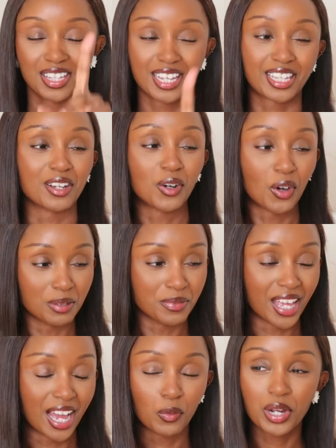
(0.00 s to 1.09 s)
I can't call him
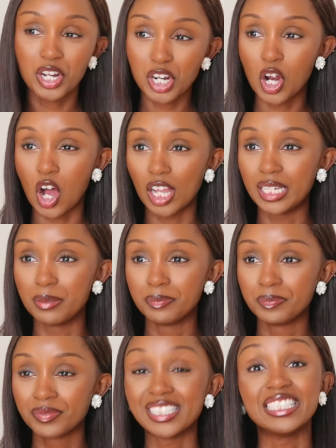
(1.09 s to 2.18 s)
that. We're gonna call
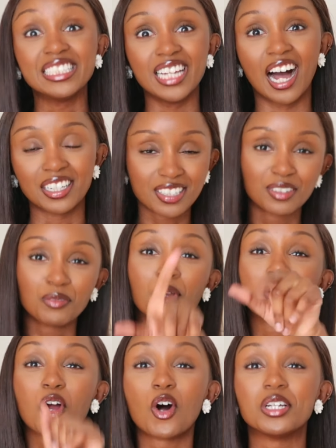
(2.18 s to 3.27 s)
him idiot. We're
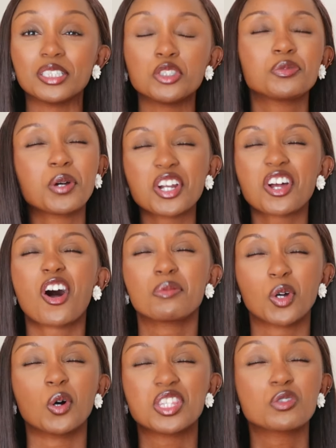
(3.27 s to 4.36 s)
gonna call
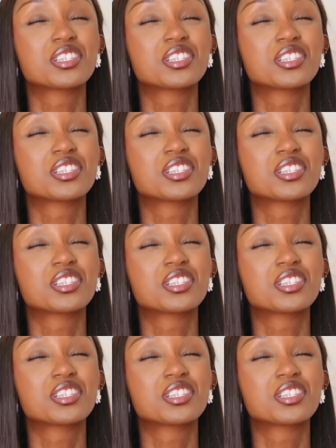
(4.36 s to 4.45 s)
him goats.